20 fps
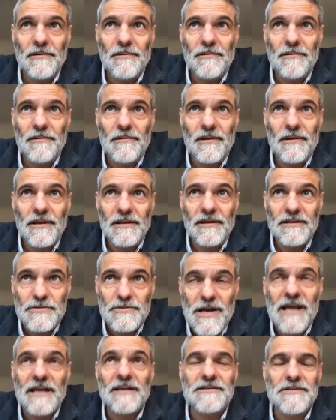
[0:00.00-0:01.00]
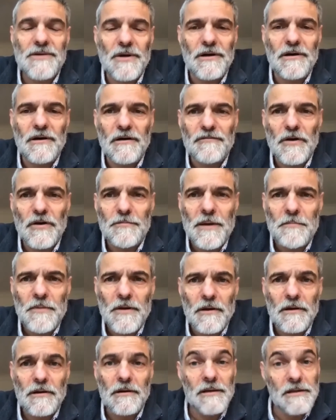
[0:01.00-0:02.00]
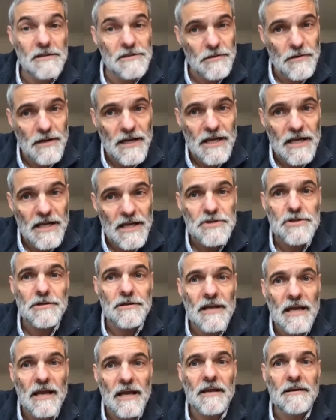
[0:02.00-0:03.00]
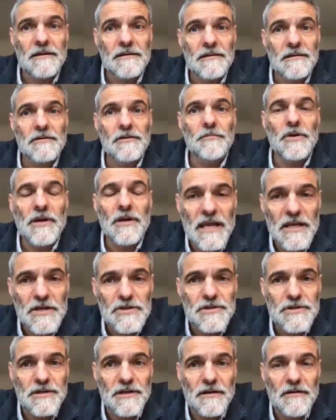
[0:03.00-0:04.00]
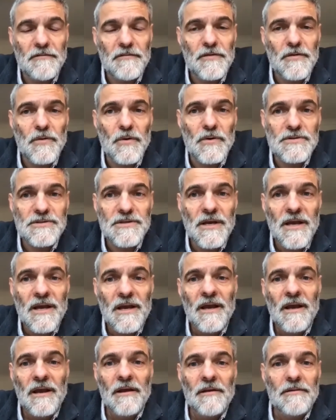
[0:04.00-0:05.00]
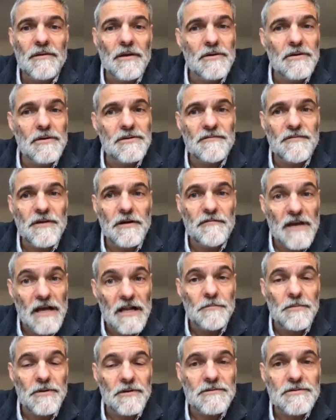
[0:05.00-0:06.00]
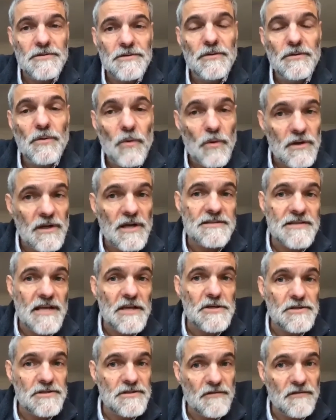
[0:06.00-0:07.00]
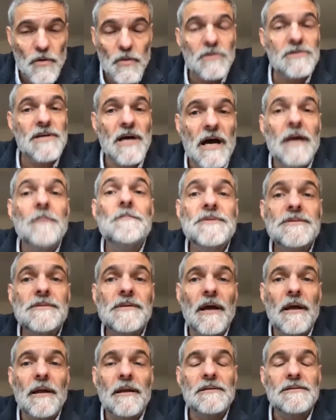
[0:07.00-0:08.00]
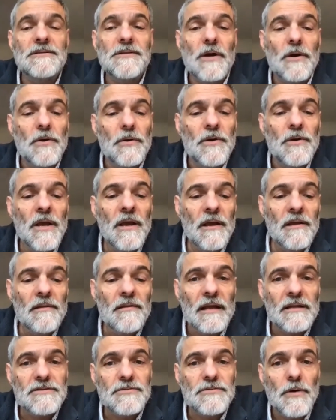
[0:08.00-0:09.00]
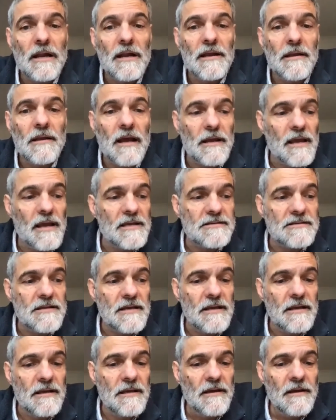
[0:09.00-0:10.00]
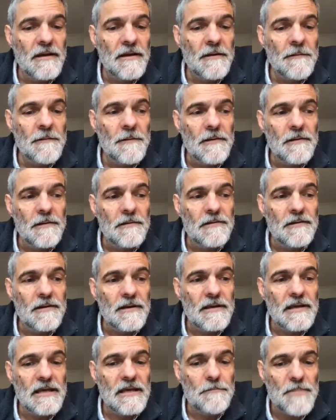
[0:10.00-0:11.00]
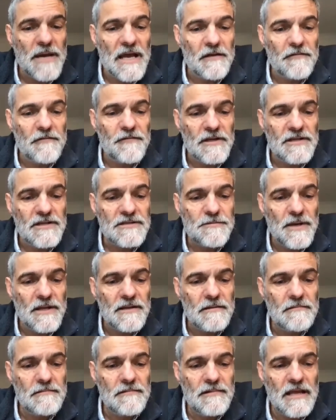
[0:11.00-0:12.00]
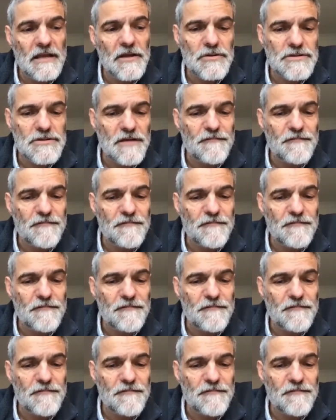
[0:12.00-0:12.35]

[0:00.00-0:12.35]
the strengths of road mapping are integration and communication. And of course, those are very valuable to organizations of all types. And so that's really, I guess, the key benefits, but they're usually